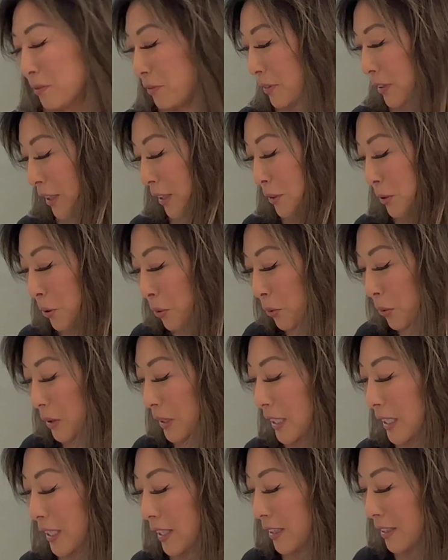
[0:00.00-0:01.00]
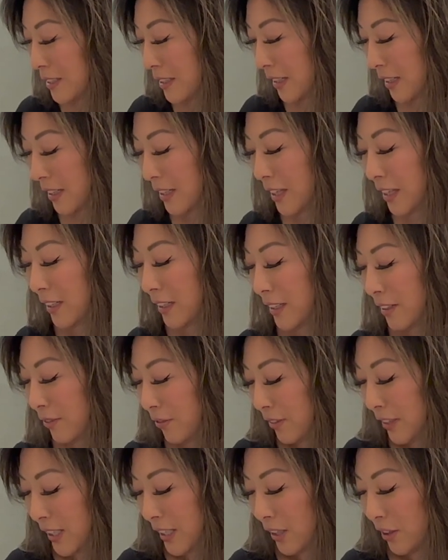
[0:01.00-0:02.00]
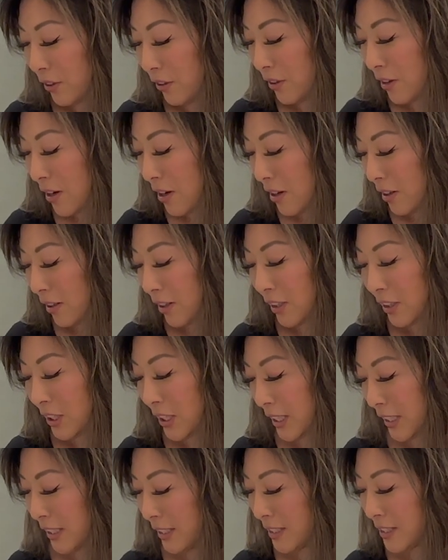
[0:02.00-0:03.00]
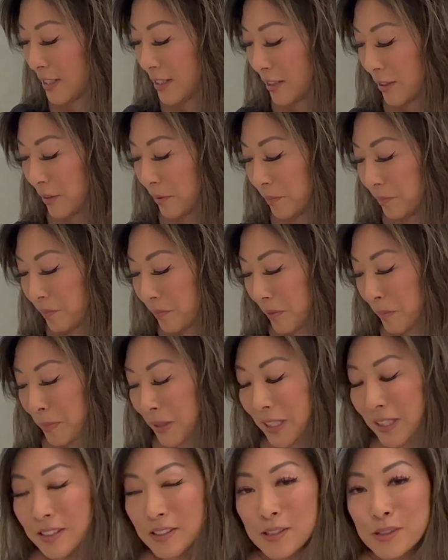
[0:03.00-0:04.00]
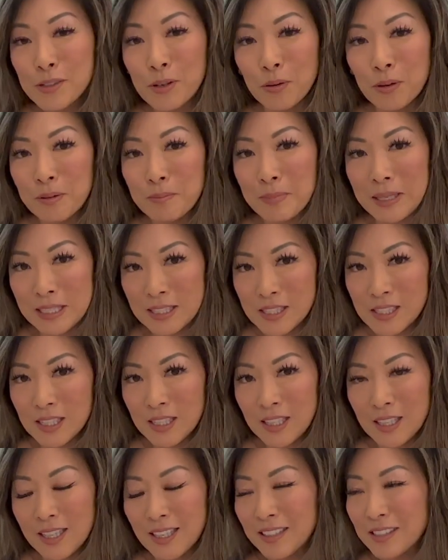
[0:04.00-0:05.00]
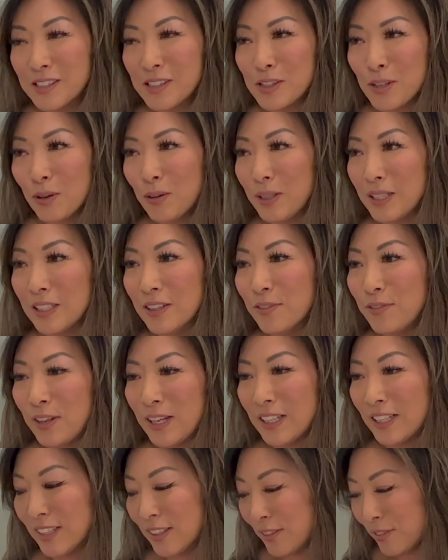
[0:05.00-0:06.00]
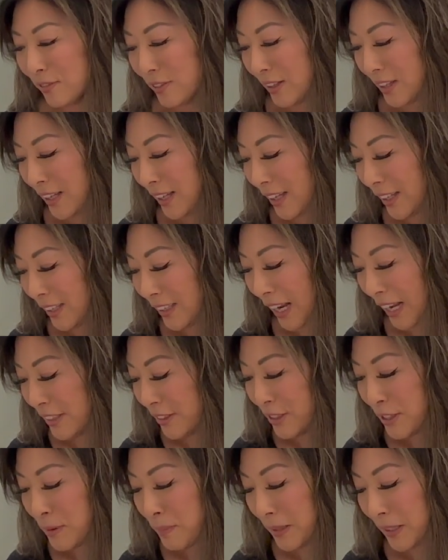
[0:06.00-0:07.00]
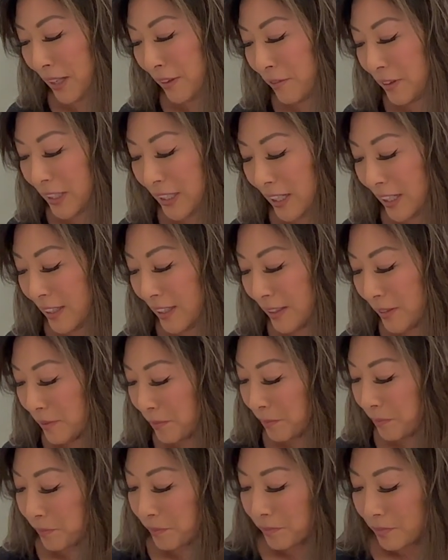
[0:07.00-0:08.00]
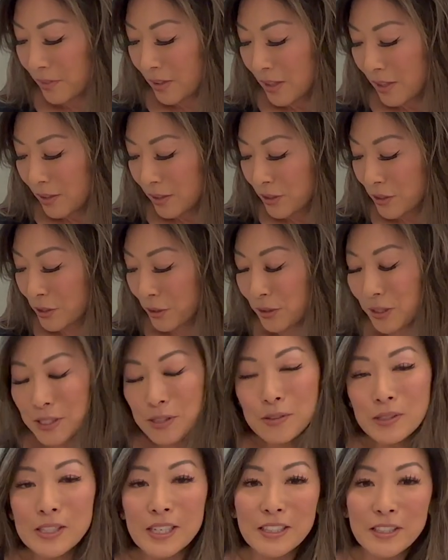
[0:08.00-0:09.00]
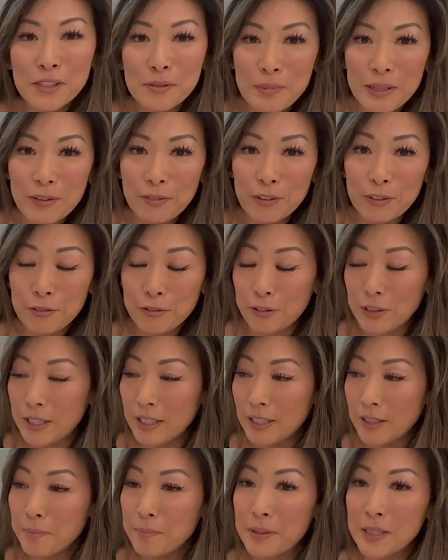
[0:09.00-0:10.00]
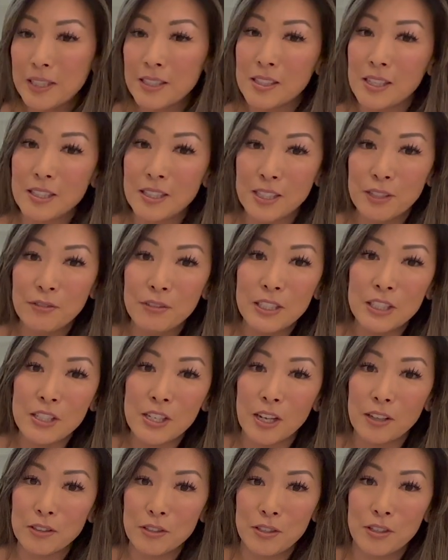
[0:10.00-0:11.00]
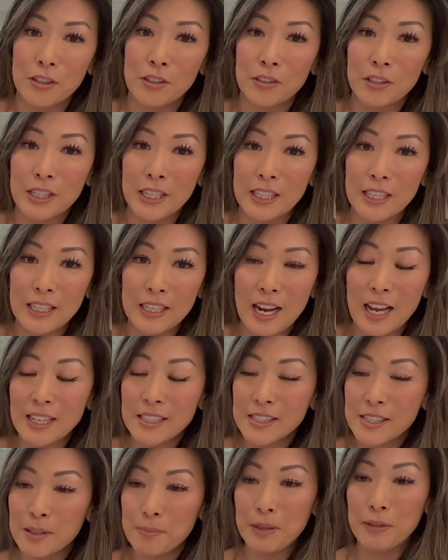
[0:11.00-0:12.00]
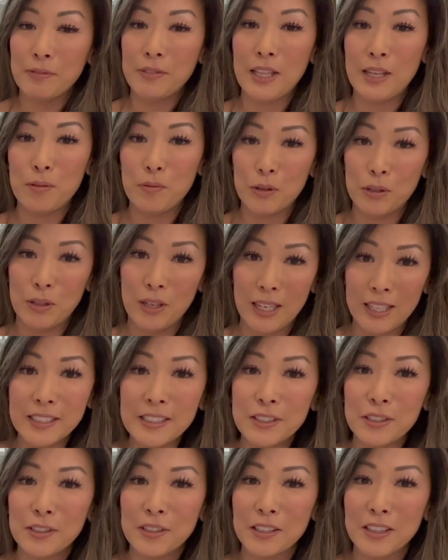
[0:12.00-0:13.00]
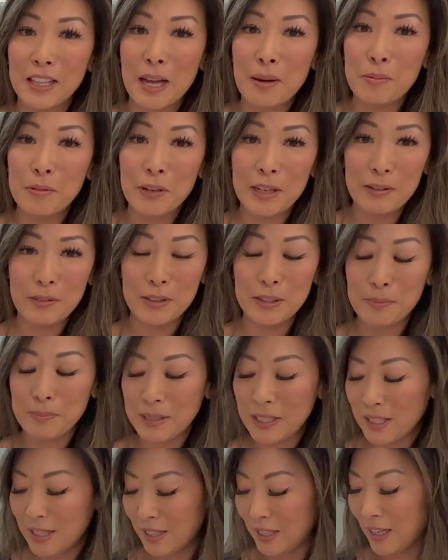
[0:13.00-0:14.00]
a totally dedicated video on this because it's so amazing and so innovative, and I've just been loving it. So this was sent to me for free because I did reach out to Hulken and ask them if they would like to collaborate with me.